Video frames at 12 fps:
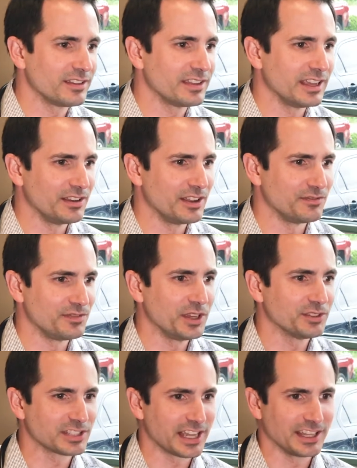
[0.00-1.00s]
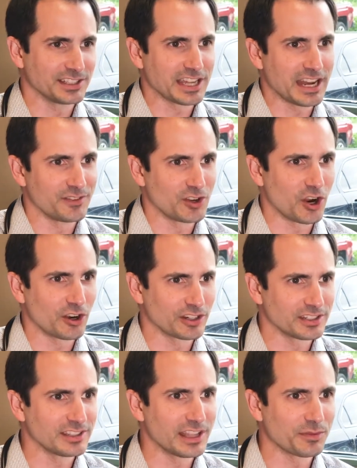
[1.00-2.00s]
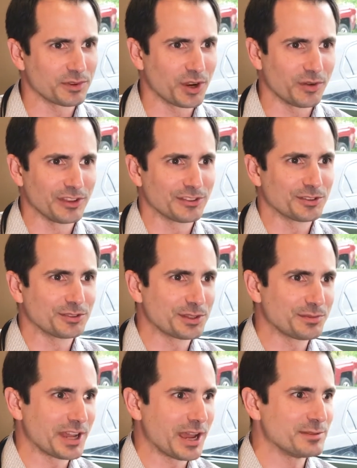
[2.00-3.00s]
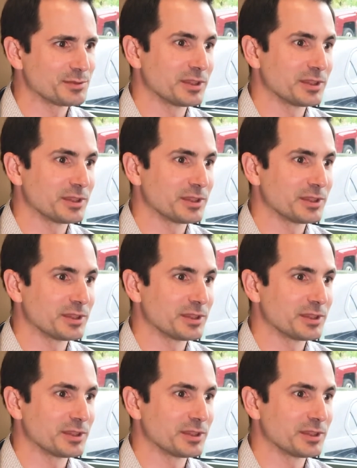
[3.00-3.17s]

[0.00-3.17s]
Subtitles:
it feels like it's kind of an art that we're going through sometimes,